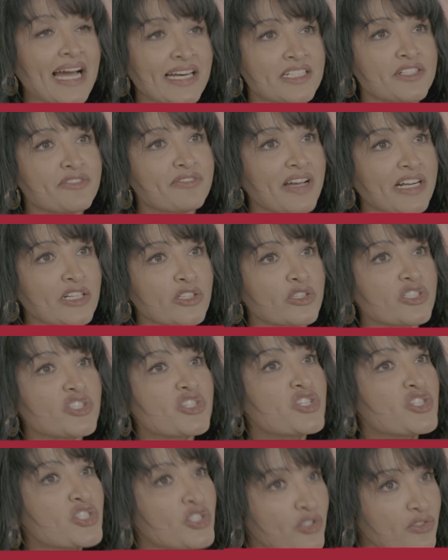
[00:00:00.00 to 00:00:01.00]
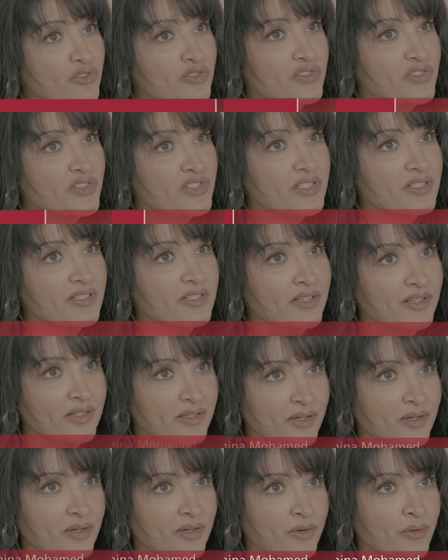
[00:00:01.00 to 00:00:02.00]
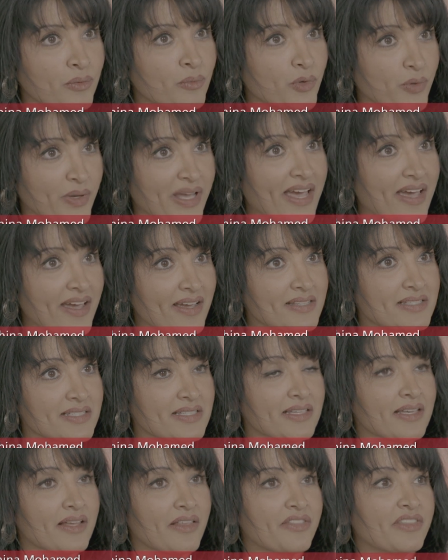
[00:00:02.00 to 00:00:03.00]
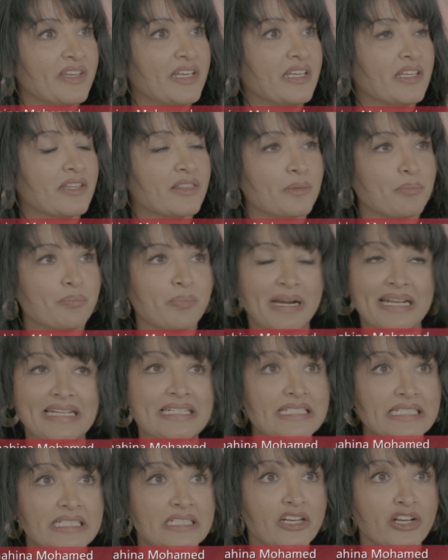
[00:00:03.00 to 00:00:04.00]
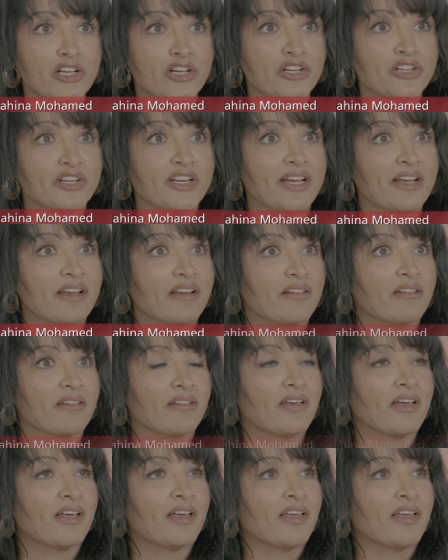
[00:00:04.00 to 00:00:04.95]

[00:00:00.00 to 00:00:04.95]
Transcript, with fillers: added value that students will get, the, the blended learning,